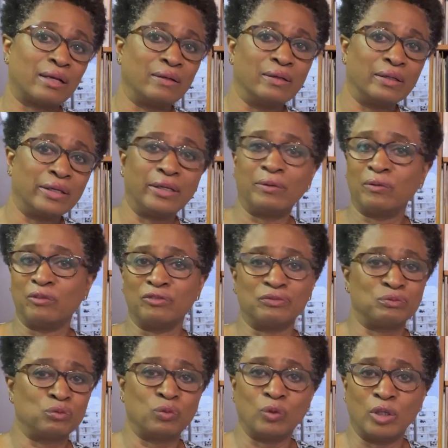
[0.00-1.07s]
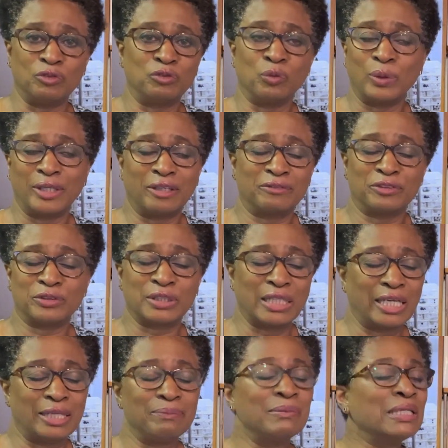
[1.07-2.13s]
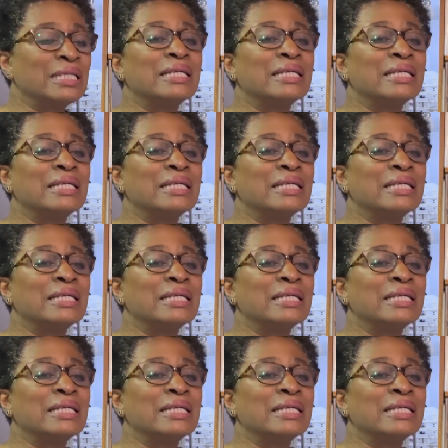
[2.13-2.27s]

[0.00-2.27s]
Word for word: on it of whatever type,